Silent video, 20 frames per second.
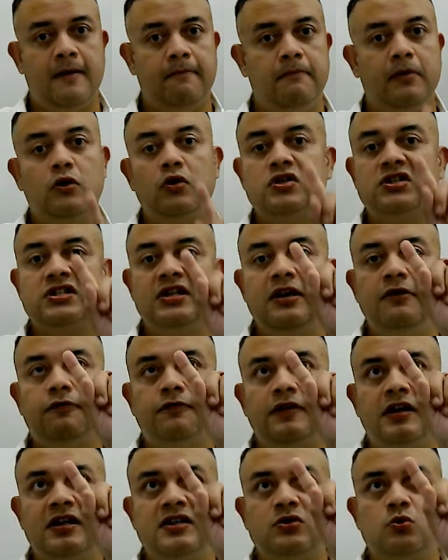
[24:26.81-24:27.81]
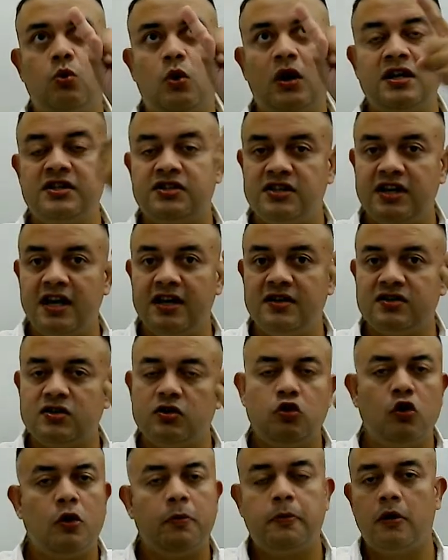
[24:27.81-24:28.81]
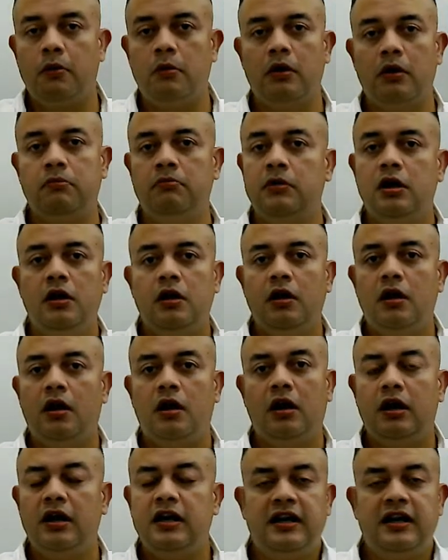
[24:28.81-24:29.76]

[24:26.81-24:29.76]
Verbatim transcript: because if there is one change no problem uh,